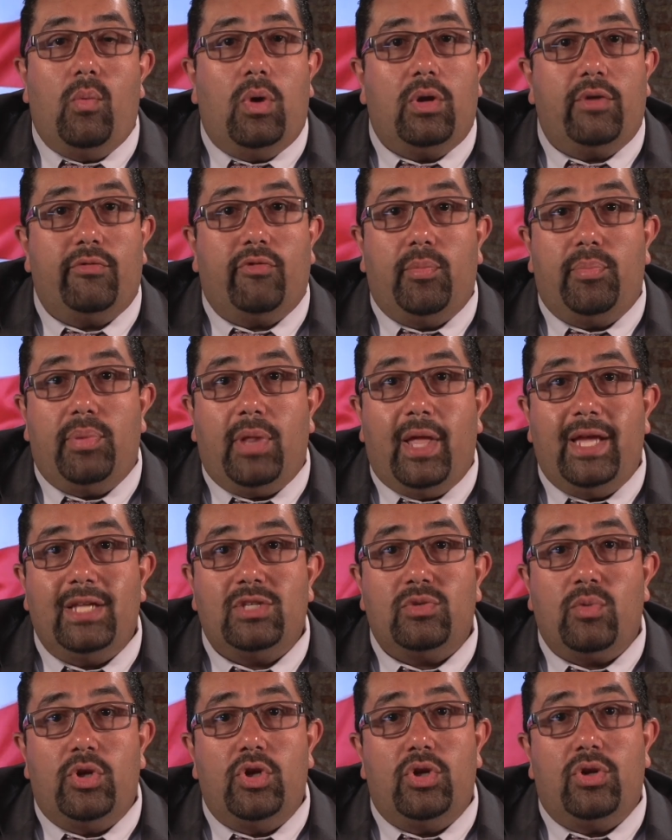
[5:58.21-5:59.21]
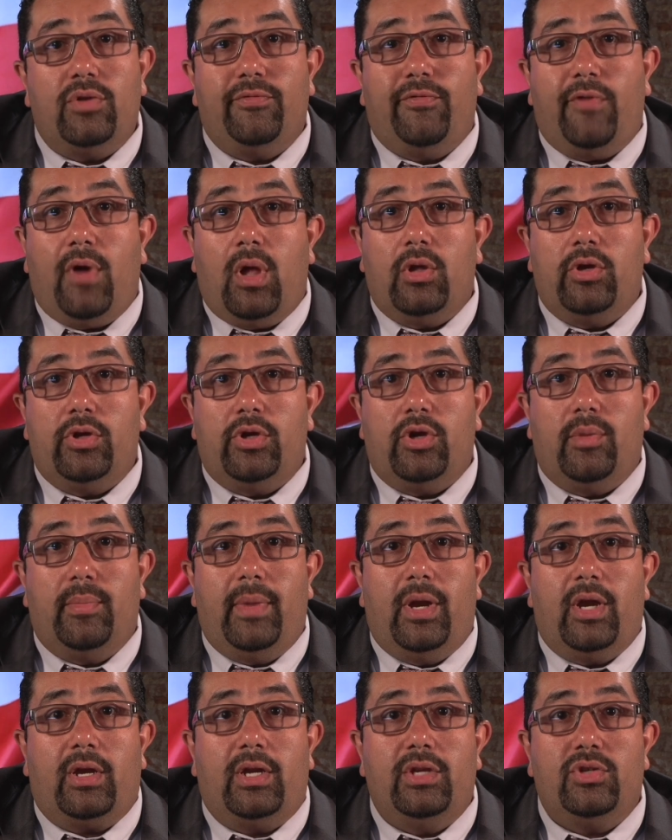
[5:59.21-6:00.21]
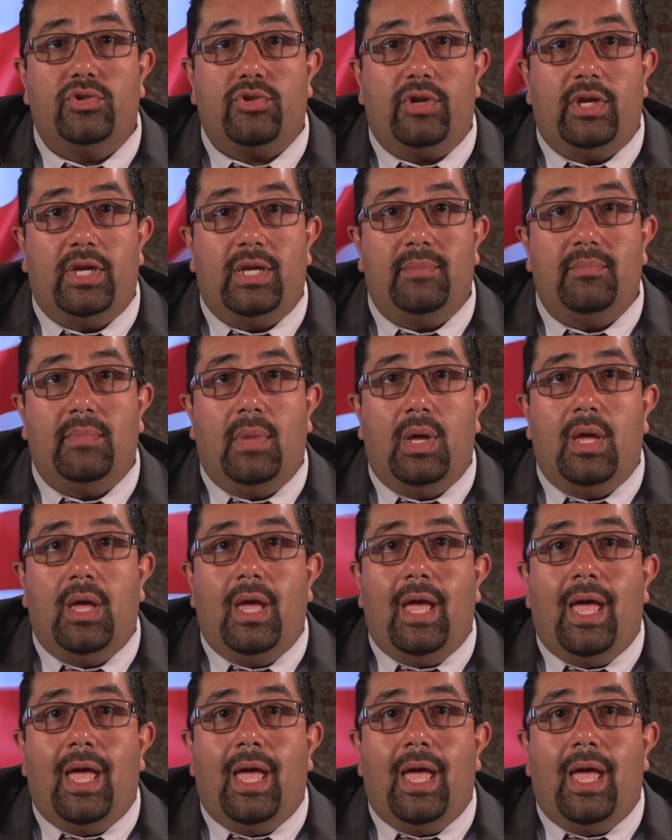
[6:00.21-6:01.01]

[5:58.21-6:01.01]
wonderful place where you can follow your American dream,